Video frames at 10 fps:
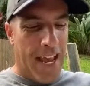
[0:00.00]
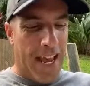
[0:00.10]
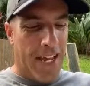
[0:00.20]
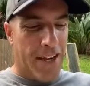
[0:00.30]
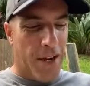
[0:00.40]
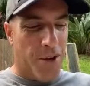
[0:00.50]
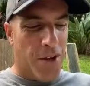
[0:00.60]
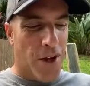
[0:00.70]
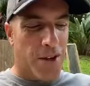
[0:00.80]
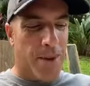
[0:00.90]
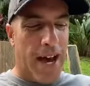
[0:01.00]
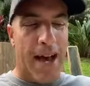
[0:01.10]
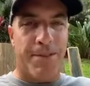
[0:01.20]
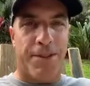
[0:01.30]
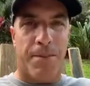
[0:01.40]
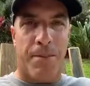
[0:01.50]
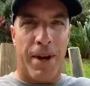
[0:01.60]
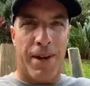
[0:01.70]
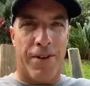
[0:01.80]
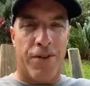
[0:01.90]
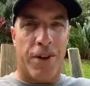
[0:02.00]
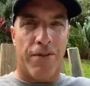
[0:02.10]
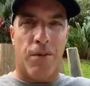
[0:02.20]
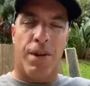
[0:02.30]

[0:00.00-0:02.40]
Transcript: And uh, we talked about habits to prepare yourself.